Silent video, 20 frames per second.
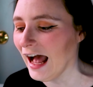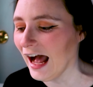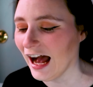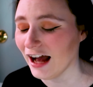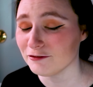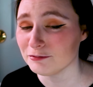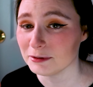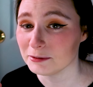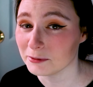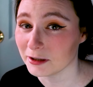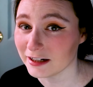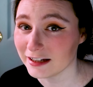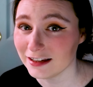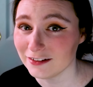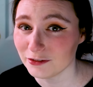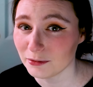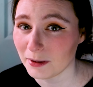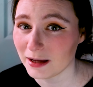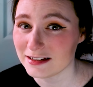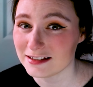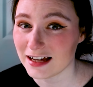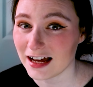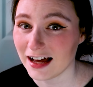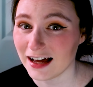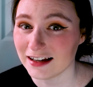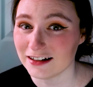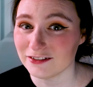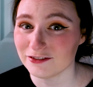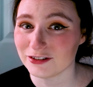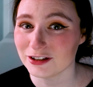I've been working for my
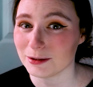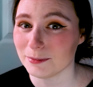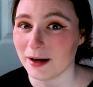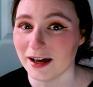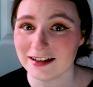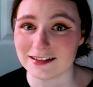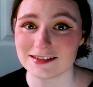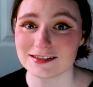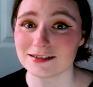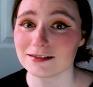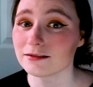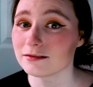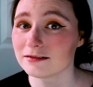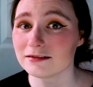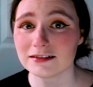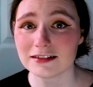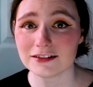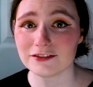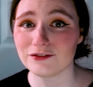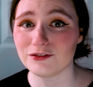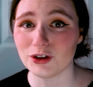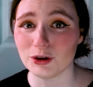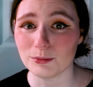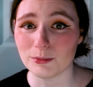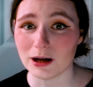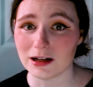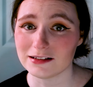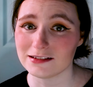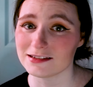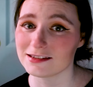dad for the past few
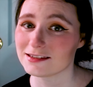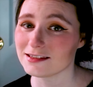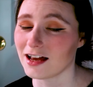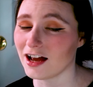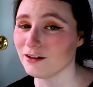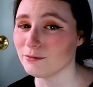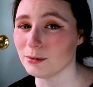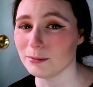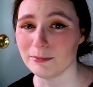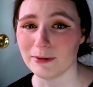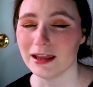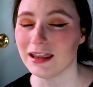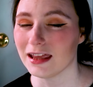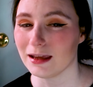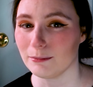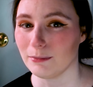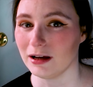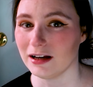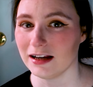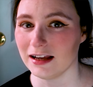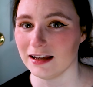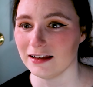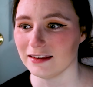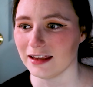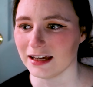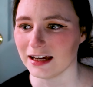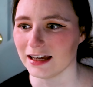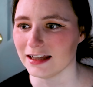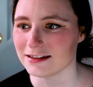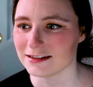months. I've been making money.
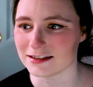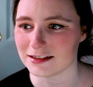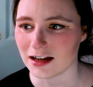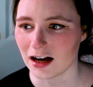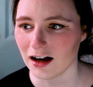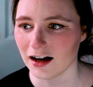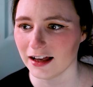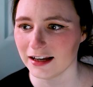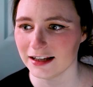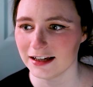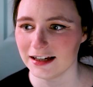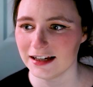Like, it's not